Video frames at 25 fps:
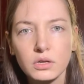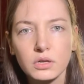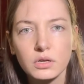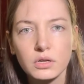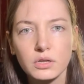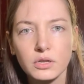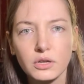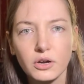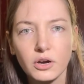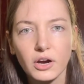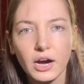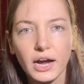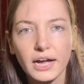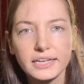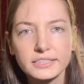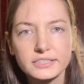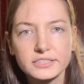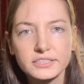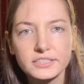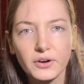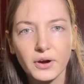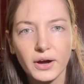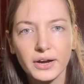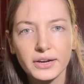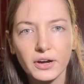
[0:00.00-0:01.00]
All right,
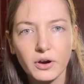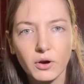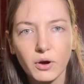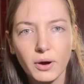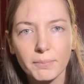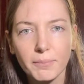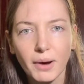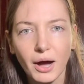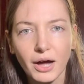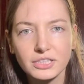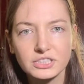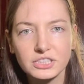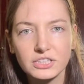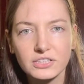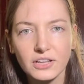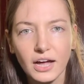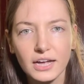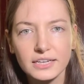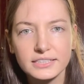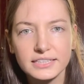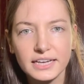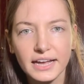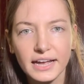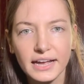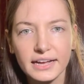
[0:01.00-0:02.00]
so I know a matcha
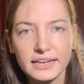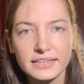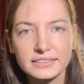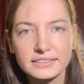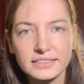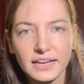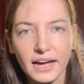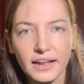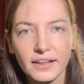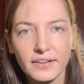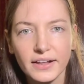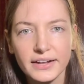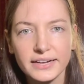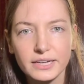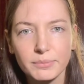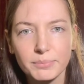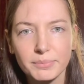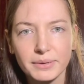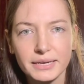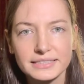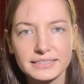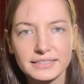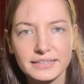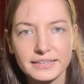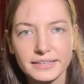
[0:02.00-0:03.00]
latte is kind of like a
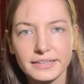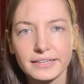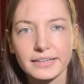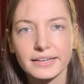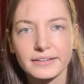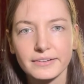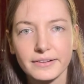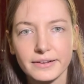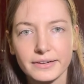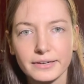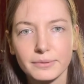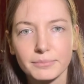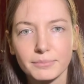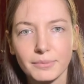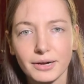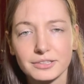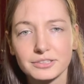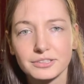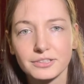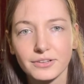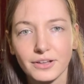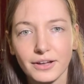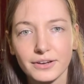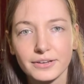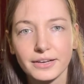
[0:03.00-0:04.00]
basic thing, like a
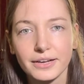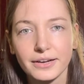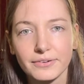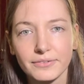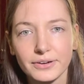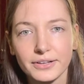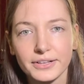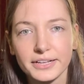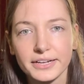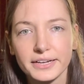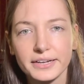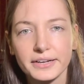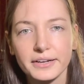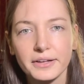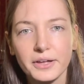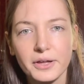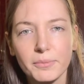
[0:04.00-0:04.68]
matcha latte really.